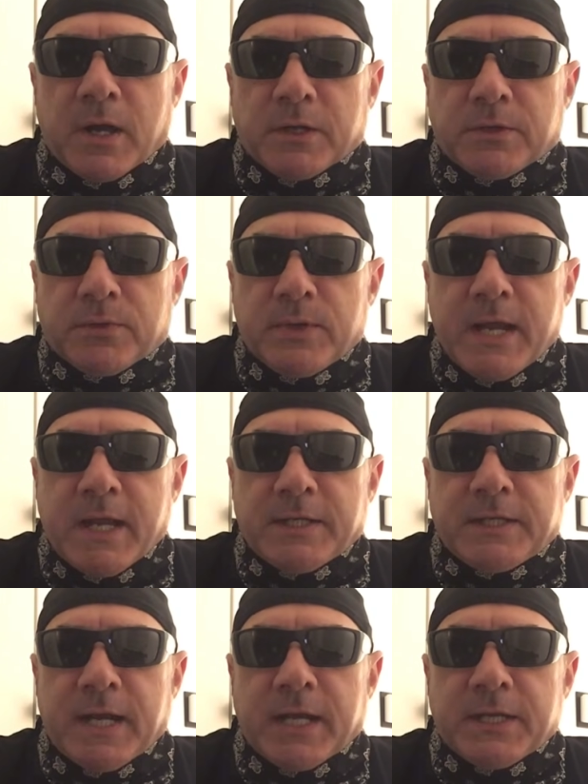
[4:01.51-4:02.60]

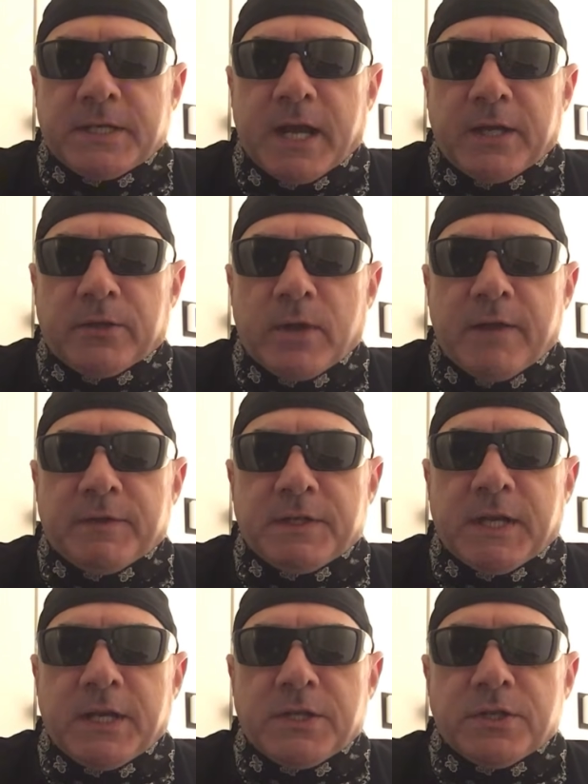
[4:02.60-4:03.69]
create
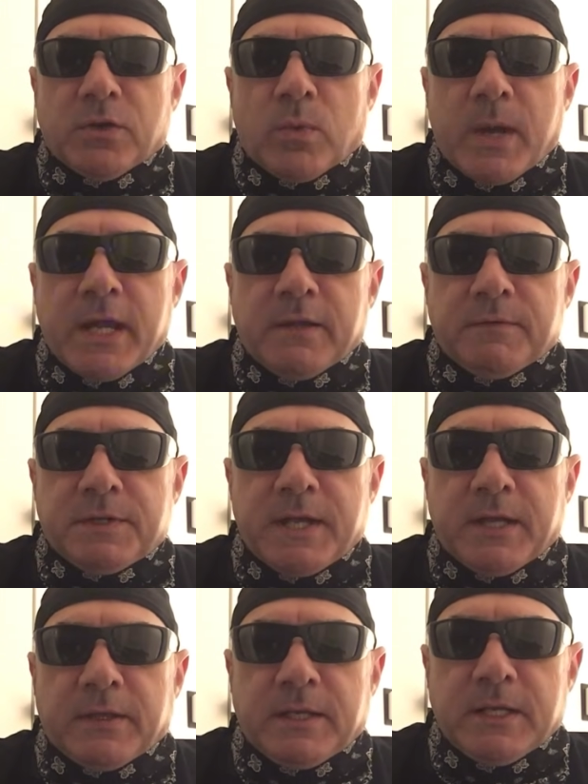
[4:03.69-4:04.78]
anti-gravitational waves
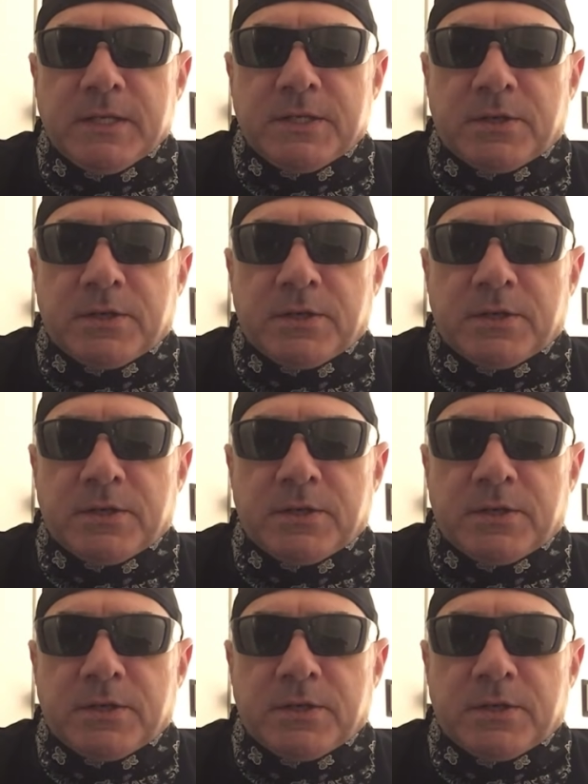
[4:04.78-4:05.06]
that these